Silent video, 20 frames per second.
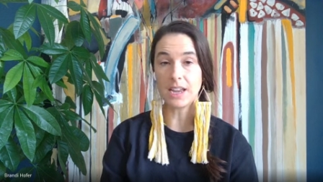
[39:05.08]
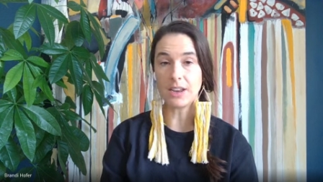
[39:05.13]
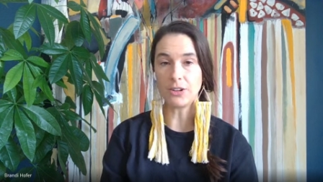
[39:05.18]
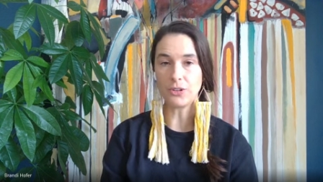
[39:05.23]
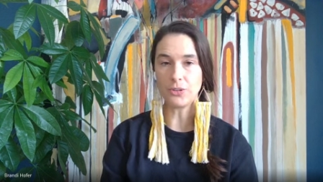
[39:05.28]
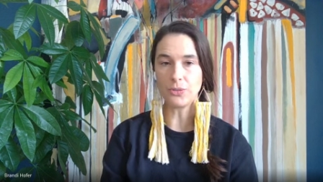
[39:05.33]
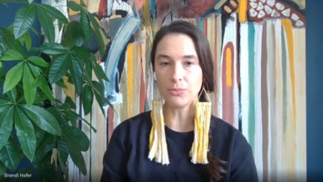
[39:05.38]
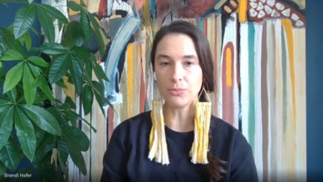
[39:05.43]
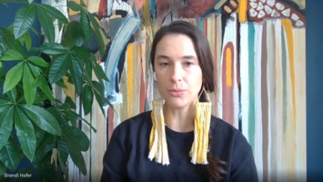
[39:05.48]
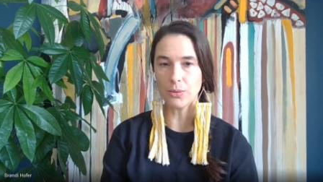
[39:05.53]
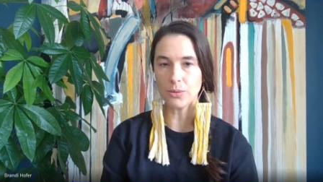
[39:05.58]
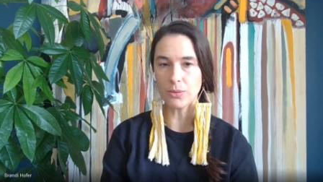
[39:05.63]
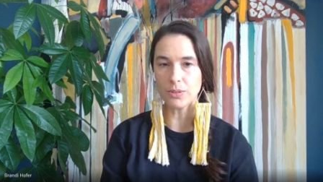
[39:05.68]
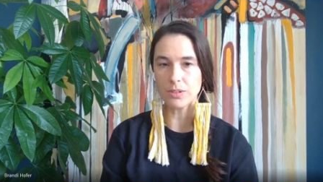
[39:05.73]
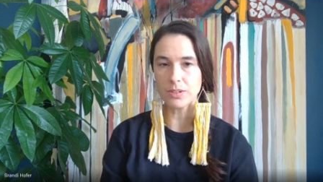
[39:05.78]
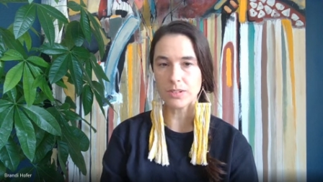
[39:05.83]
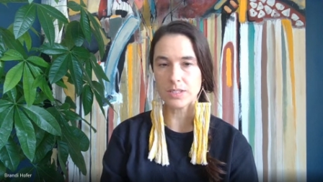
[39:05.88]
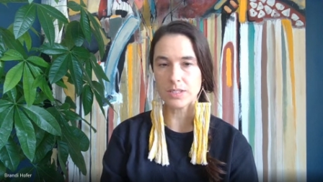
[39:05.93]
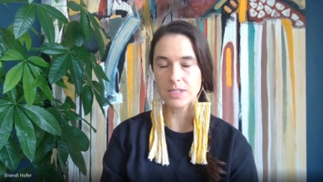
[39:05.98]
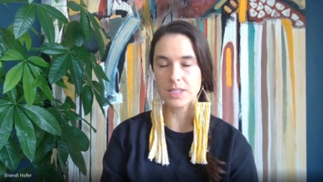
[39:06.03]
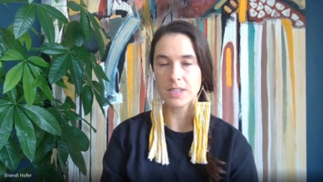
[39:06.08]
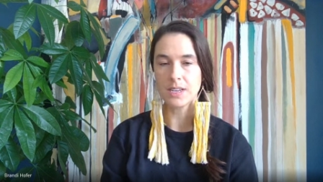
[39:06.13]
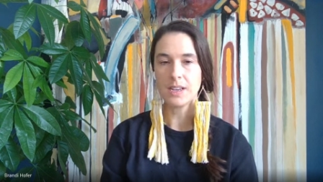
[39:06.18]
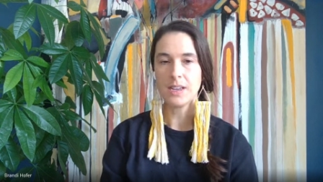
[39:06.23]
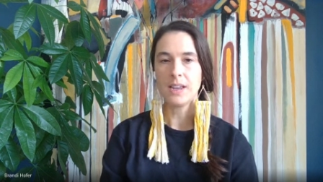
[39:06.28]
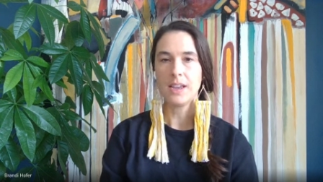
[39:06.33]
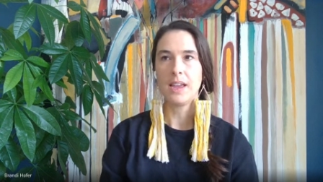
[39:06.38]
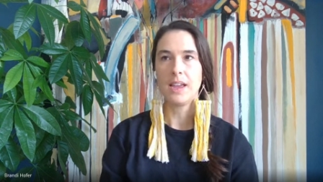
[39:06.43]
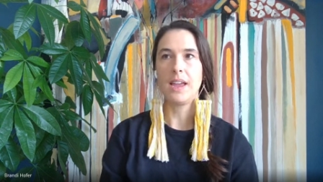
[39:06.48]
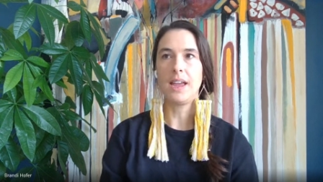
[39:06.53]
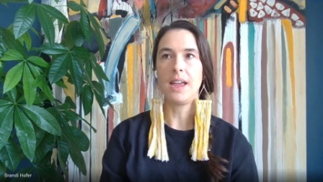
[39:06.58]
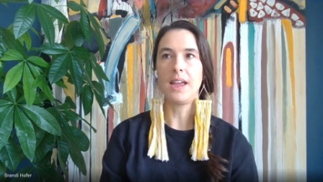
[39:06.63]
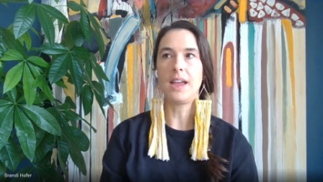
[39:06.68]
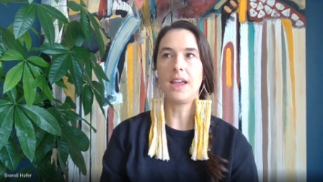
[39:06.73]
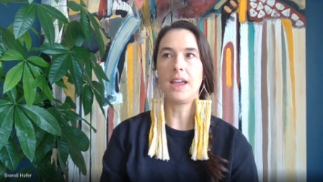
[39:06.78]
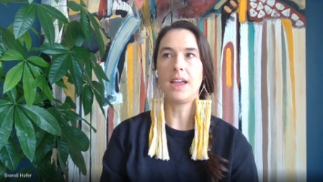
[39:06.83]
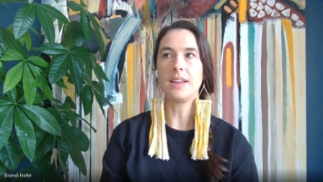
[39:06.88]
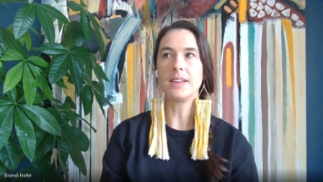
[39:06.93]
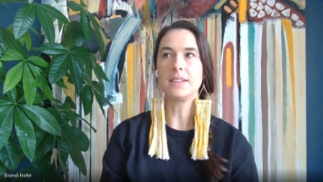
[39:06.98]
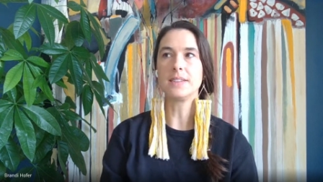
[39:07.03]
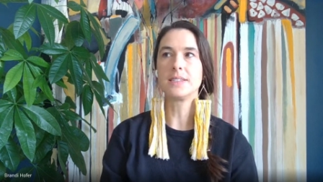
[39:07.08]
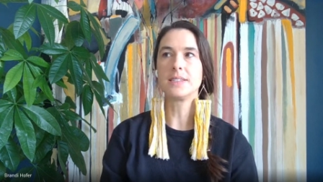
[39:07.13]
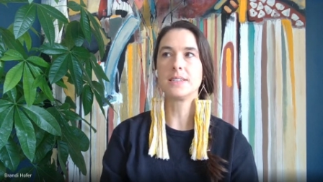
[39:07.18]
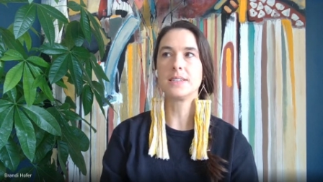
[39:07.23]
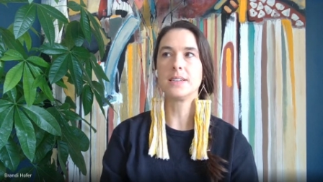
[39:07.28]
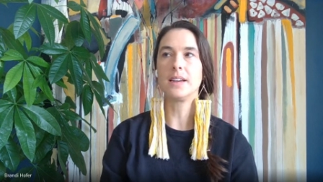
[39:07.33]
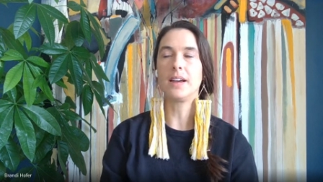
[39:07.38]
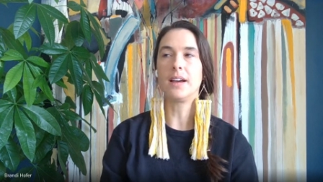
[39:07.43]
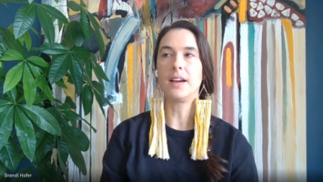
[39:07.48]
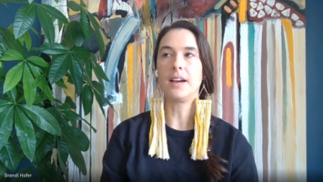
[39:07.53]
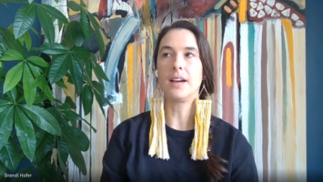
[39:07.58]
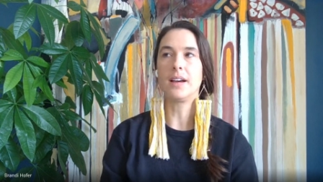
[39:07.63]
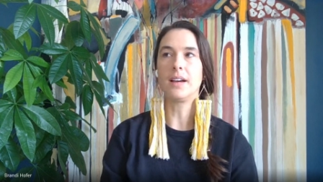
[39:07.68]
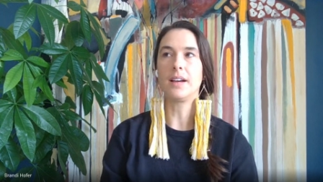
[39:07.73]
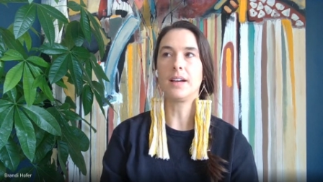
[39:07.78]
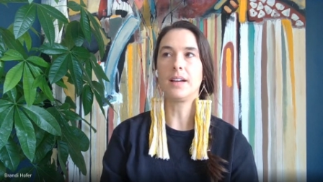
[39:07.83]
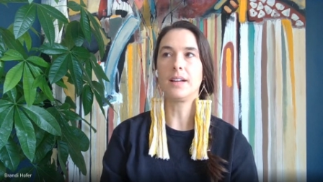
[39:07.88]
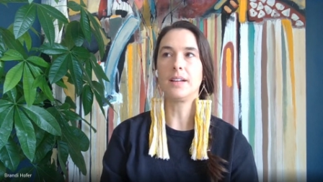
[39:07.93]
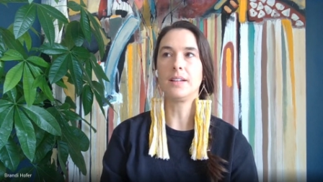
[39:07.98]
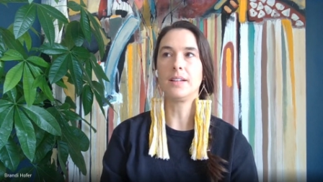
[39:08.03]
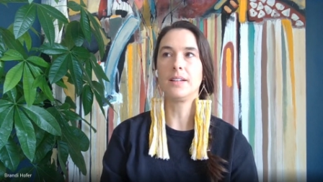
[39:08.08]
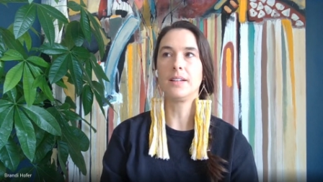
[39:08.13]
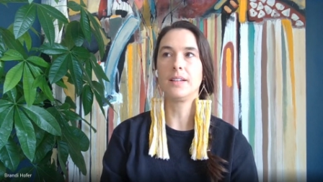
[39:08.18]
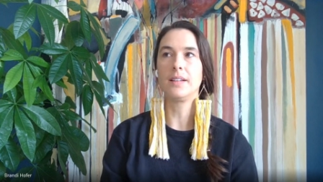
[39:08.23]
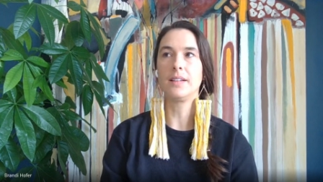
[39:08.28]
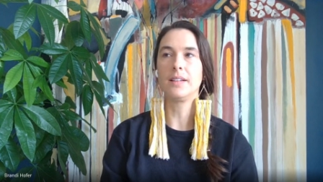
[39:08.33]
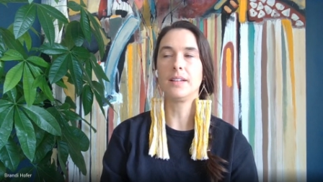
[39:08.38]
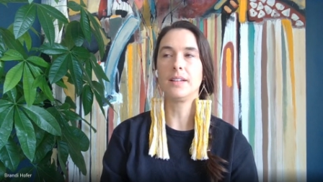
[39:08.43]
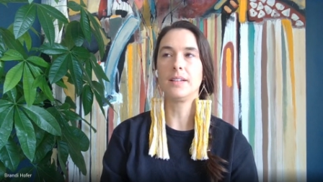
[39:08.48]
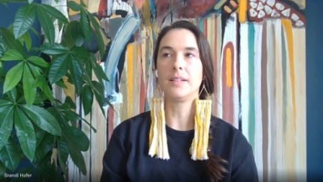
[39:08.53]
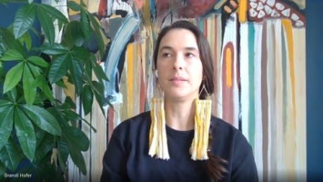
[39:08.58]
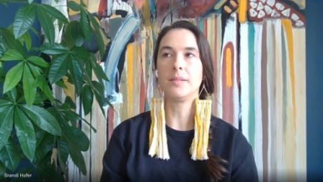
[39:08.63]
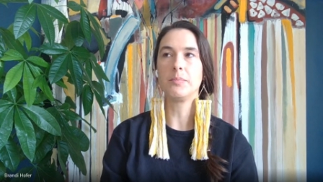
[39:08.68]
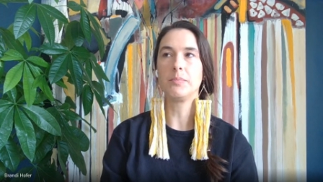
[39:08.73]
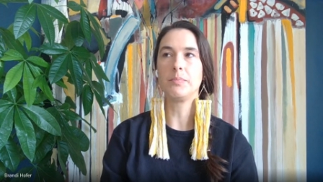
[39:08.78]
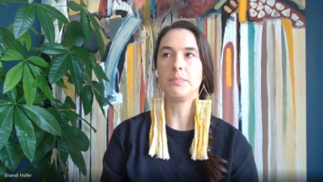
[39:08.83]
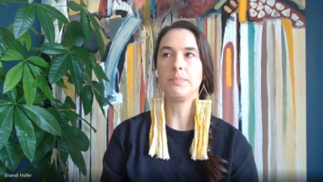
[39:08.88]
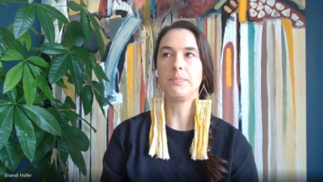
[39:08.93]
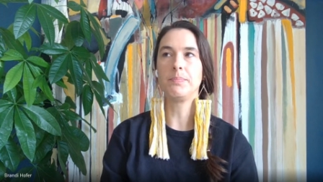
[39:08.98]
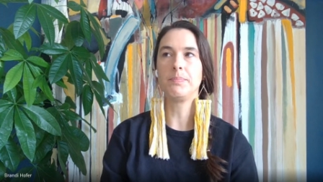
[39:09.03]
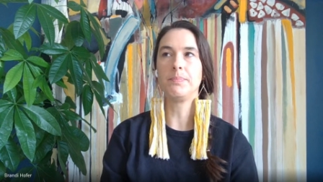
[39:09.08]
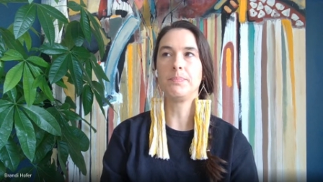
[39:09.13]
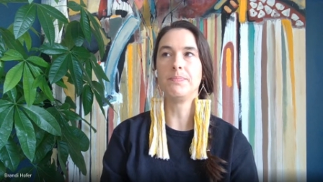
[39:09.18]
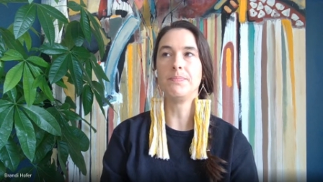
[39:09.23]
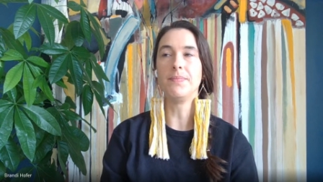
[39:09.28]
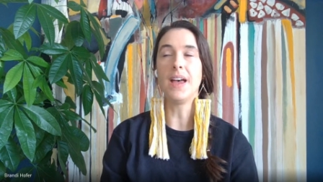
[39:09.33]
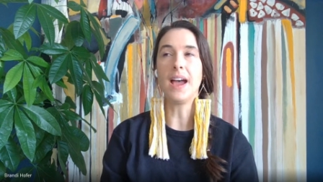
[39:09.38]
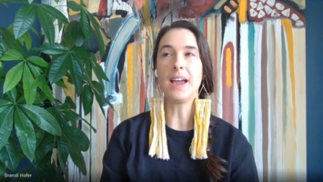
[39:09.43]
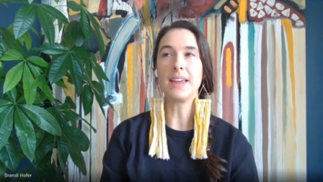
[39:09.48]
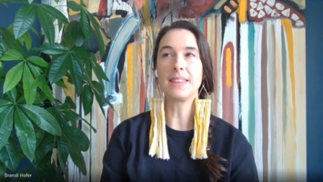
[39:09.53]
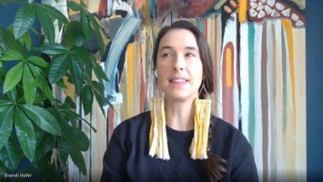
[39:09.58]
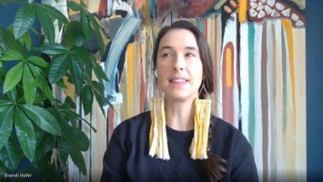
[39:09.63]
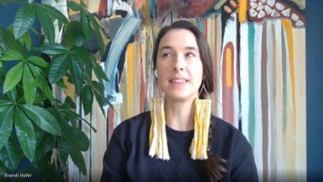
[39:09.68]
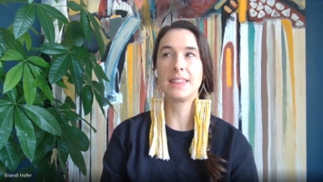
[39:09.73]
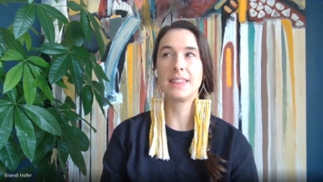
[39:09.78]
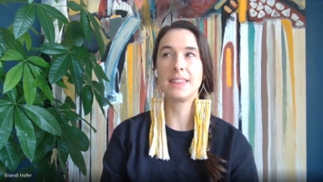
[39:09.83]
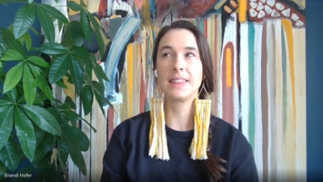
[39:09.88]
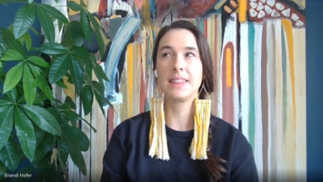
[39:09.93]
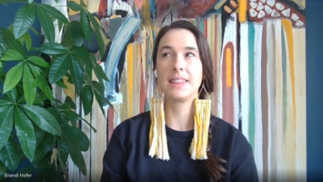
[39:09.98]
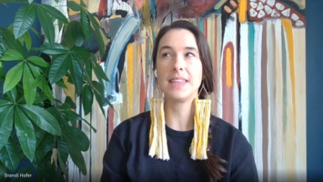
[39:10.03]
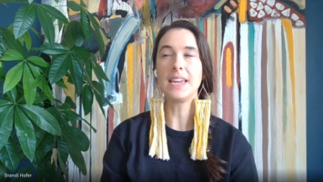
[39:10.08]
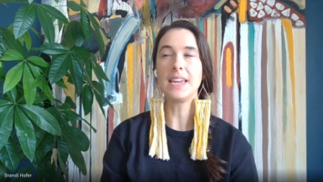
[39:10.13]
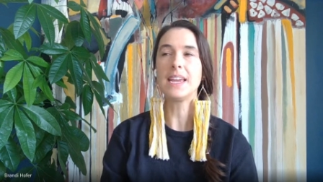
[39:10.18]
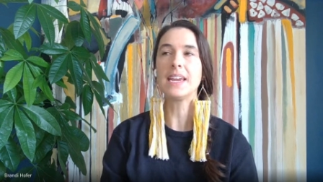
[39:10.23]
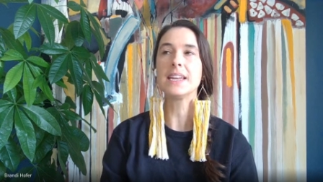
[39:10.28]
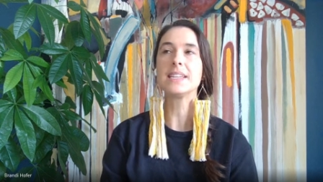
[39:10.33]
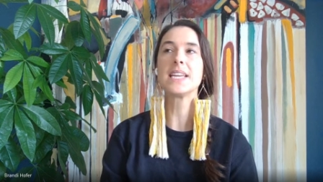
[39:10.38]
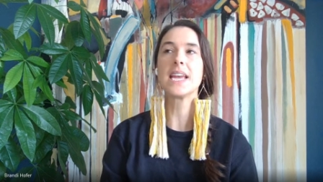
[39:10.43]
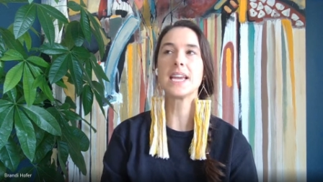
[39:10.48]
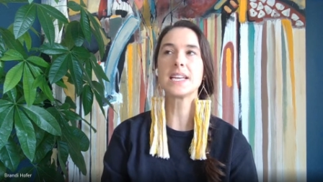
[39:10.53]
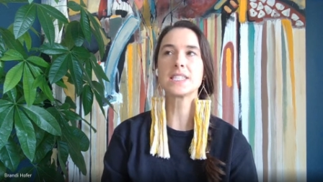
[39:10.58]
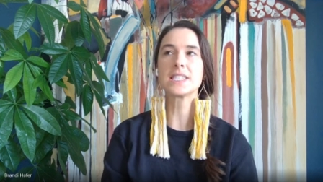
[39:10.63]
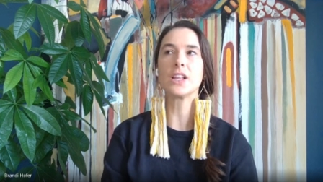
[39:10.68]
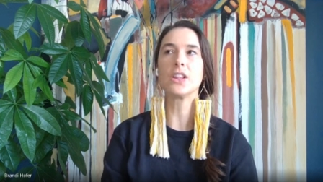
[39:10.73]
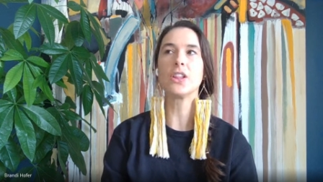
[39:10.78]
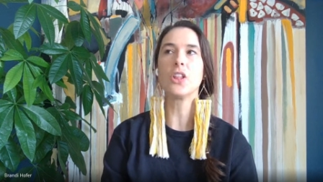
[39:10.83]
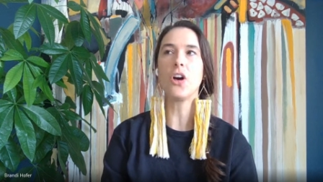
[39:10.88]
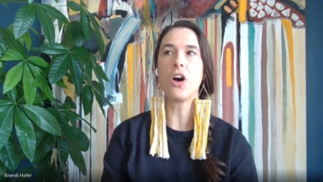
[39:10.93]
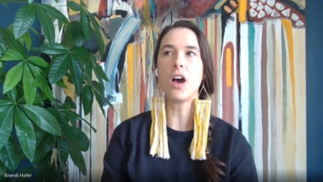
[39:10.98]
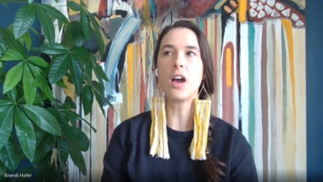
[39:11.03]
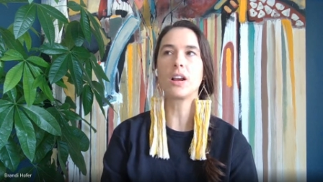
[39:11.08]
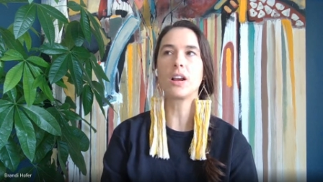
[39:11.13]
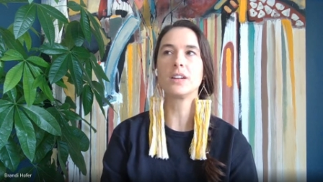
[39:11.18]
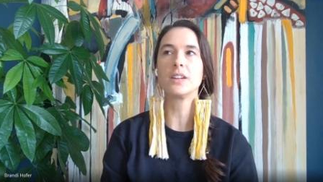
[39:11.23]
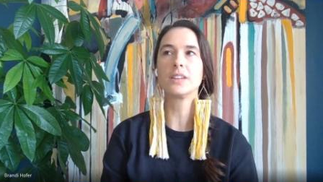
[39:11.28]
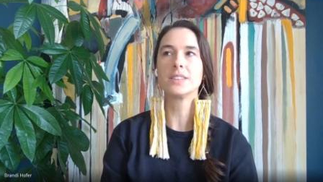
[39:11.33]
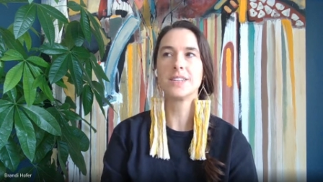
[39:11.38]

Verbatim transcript: and new roles, and uh, I think it takes a long